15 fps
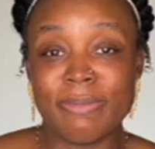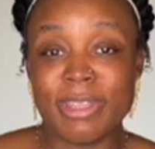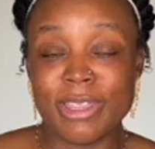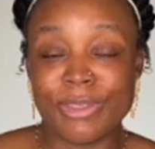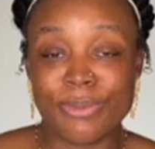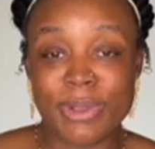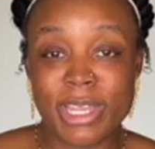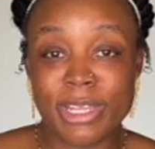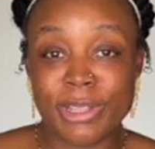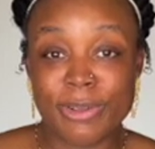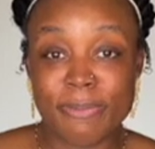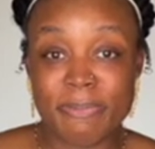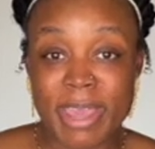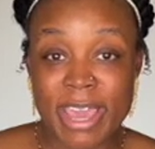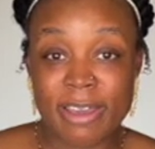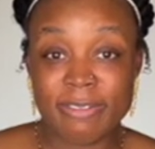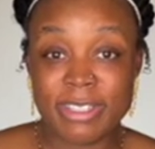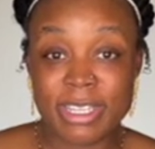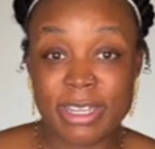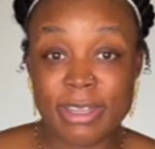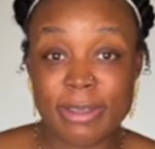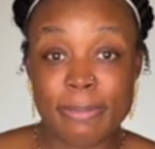in the regular
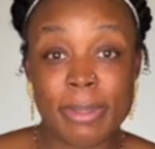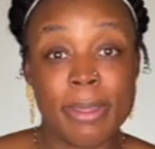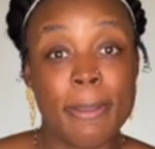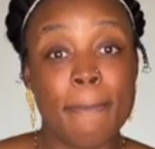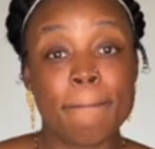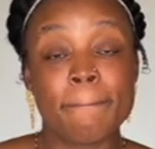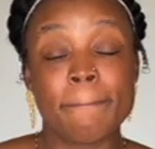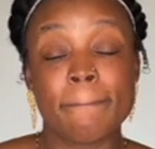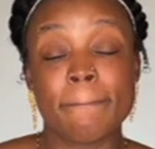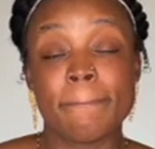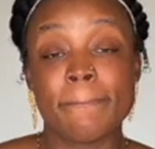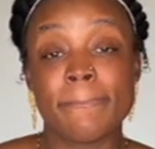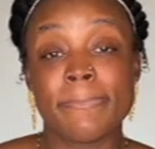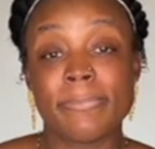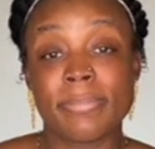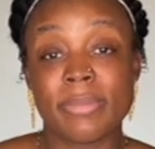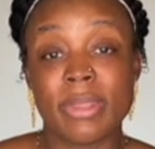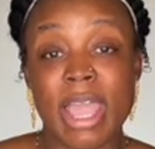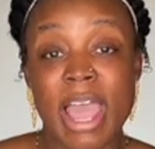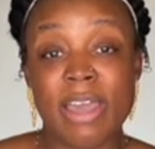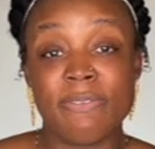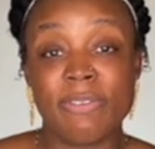bathtub,
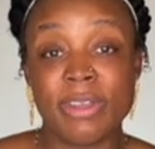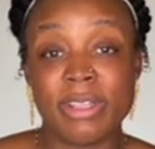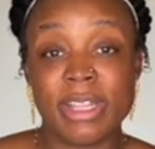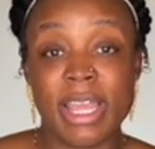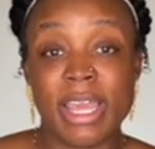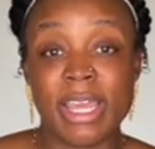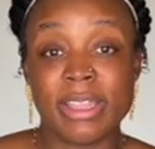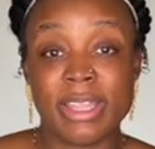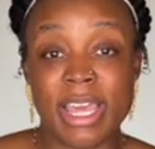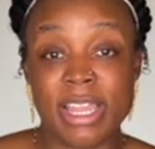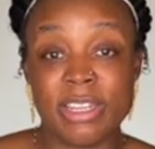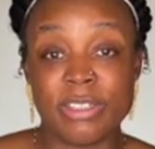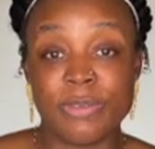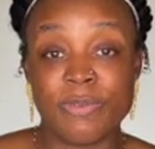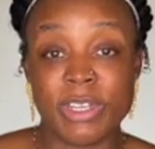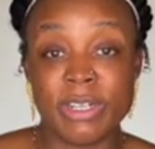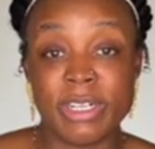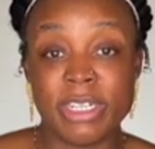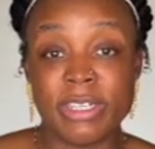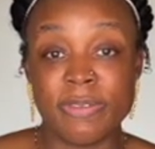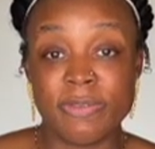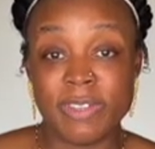I feel like that is
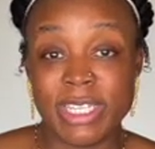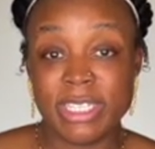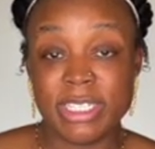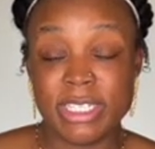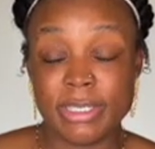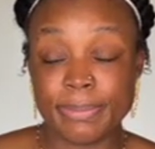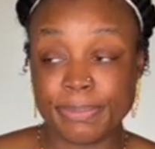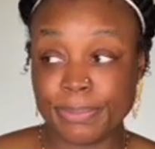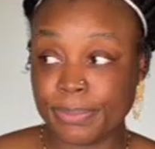very convenient.